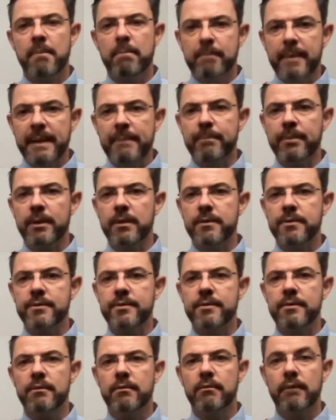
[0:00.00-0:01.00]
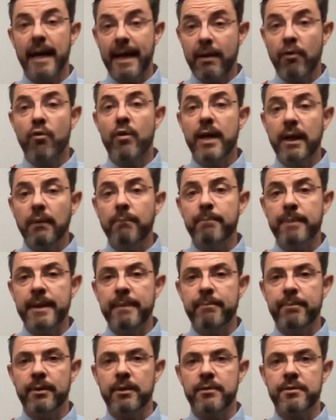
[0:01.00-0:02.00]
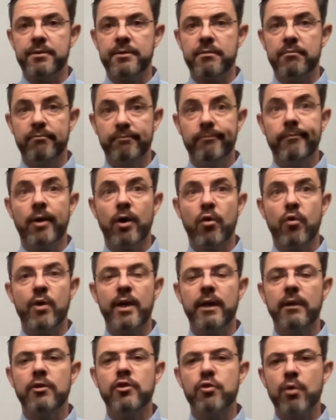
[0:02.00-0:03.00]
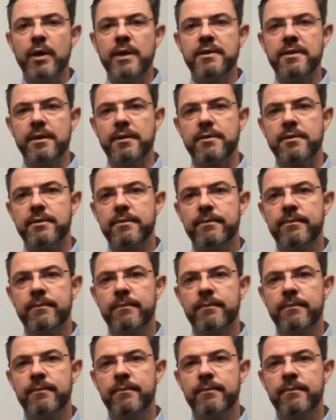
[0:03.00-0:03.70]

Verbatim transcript: people's and real people's real choices.